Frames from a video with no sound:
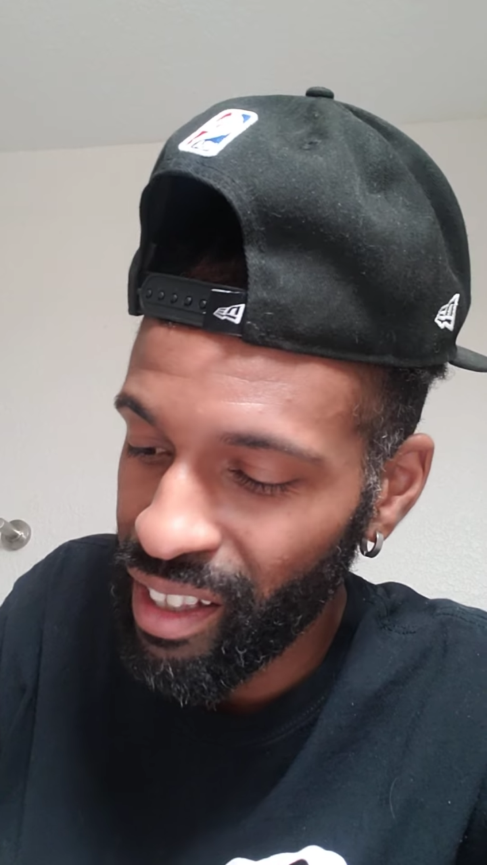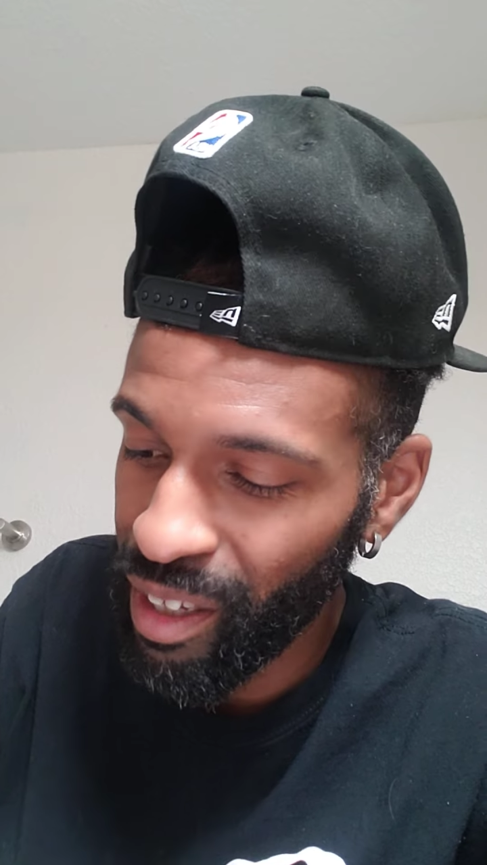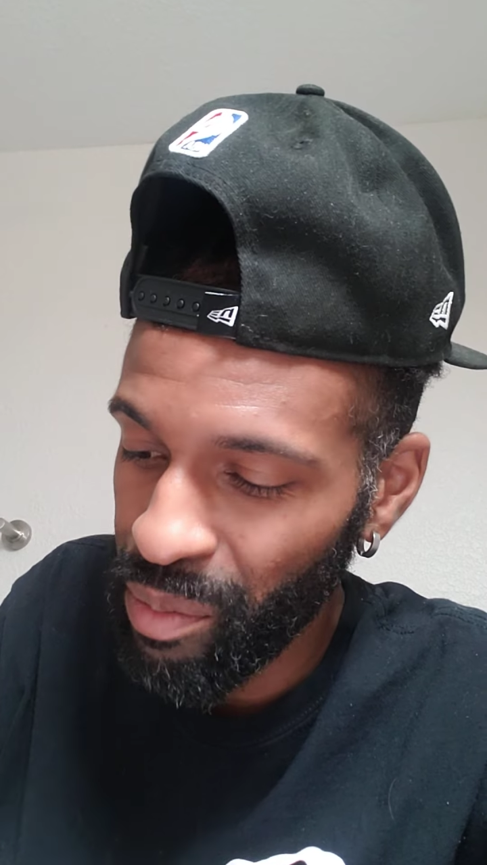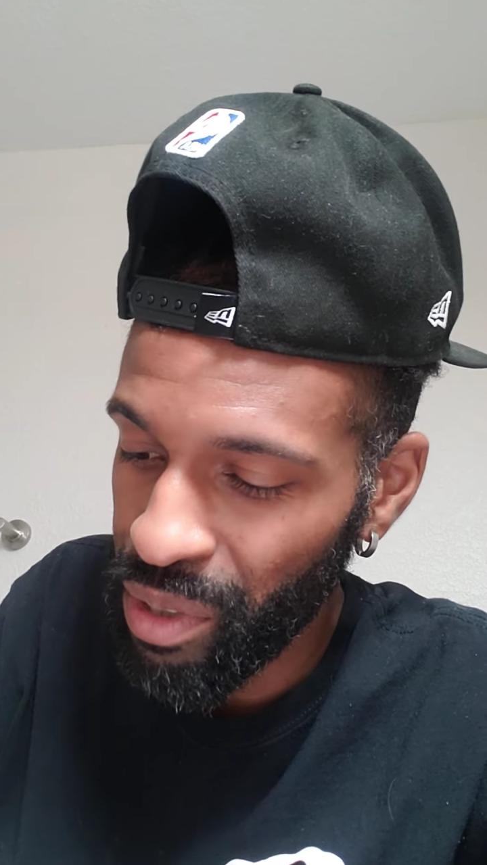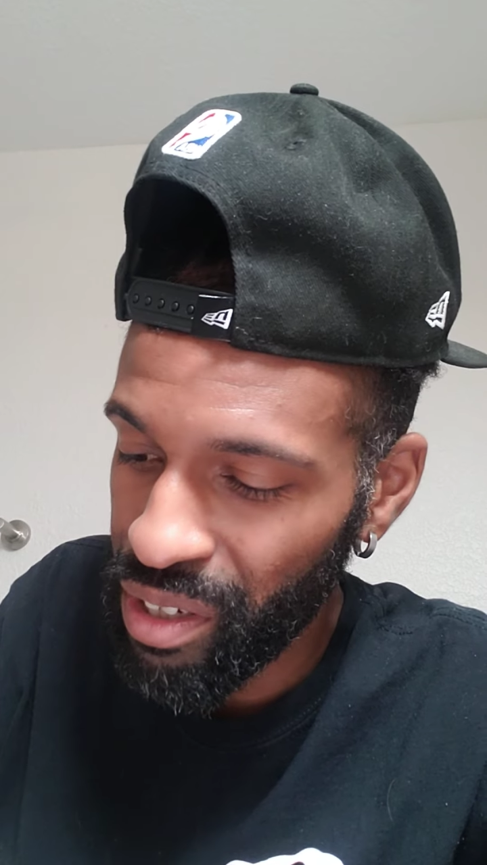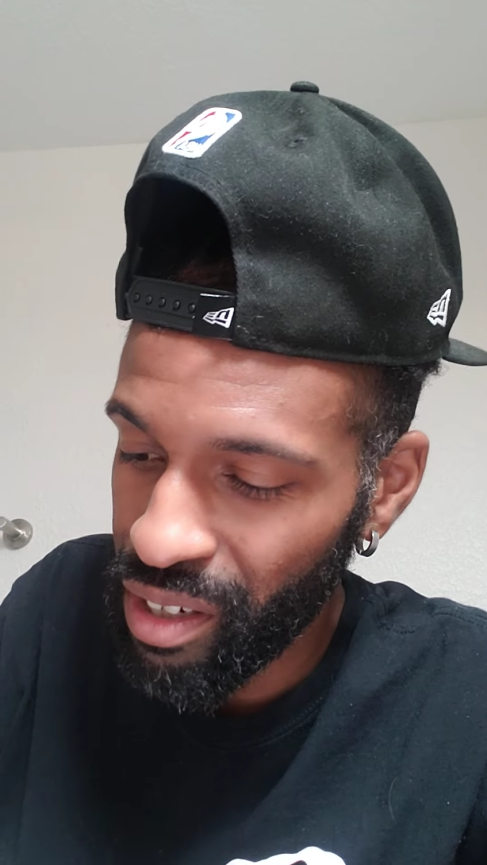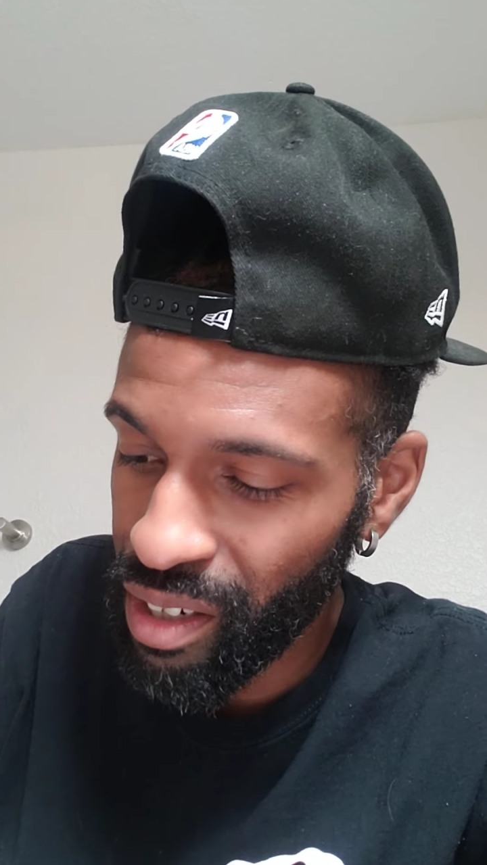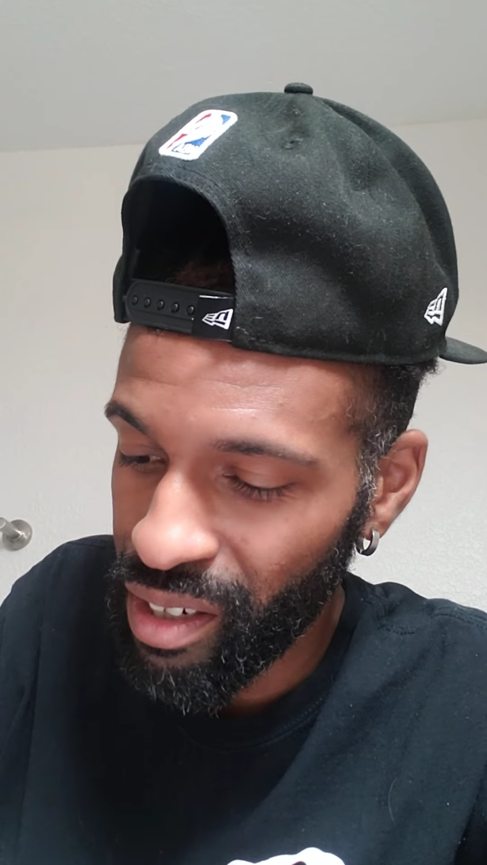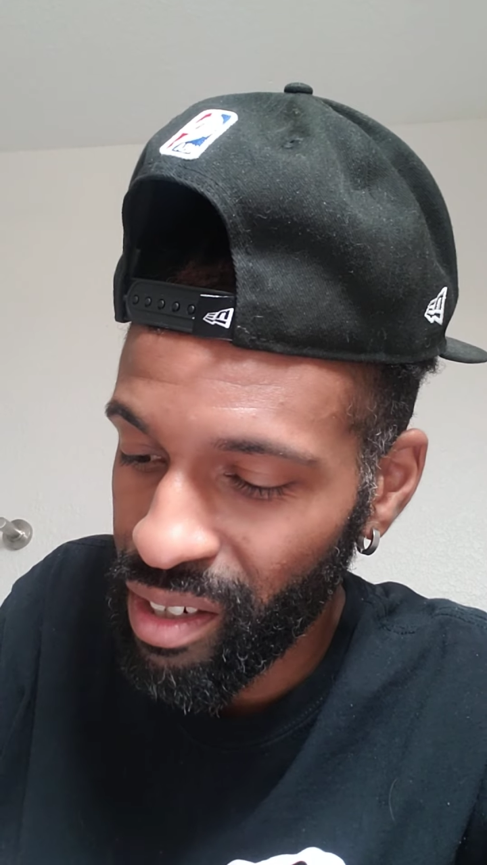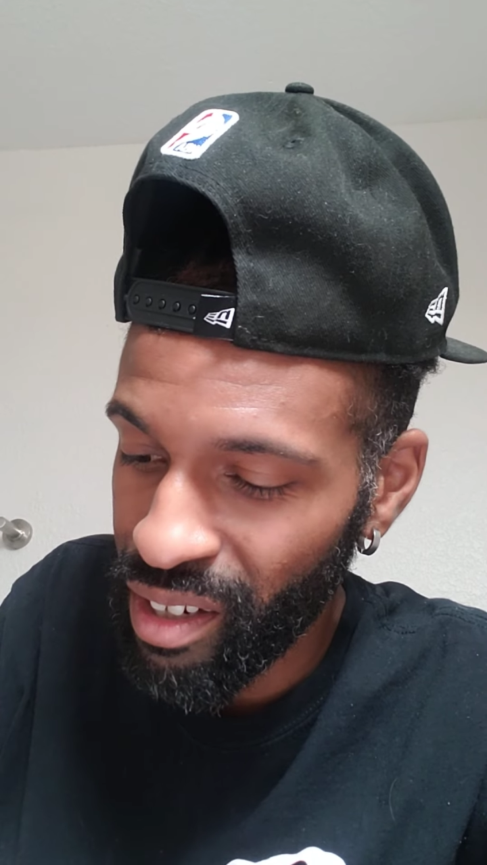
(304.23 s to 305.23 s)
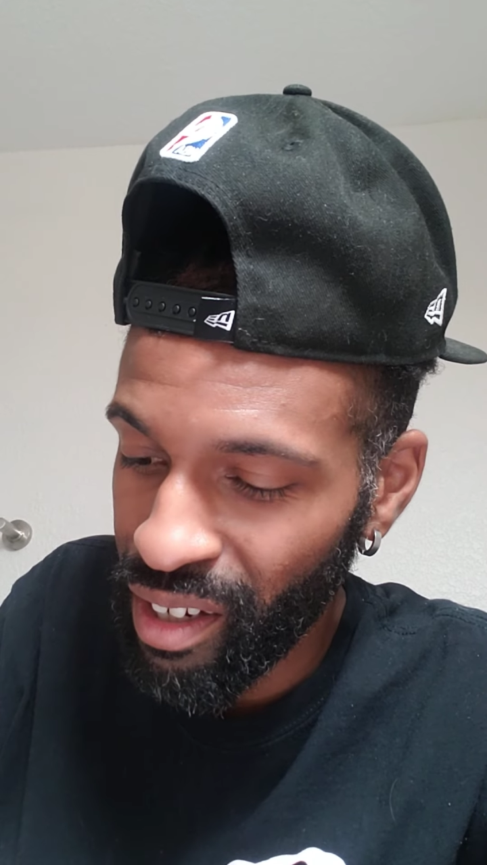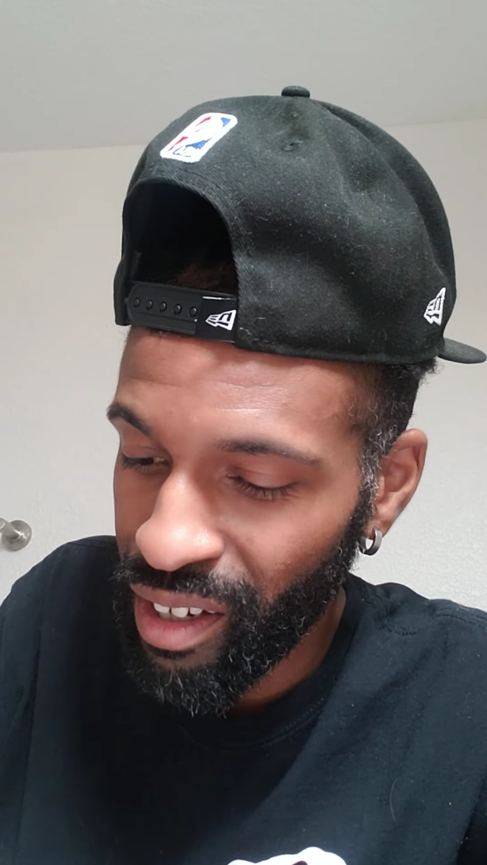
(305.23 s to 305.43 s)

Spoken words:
let me see.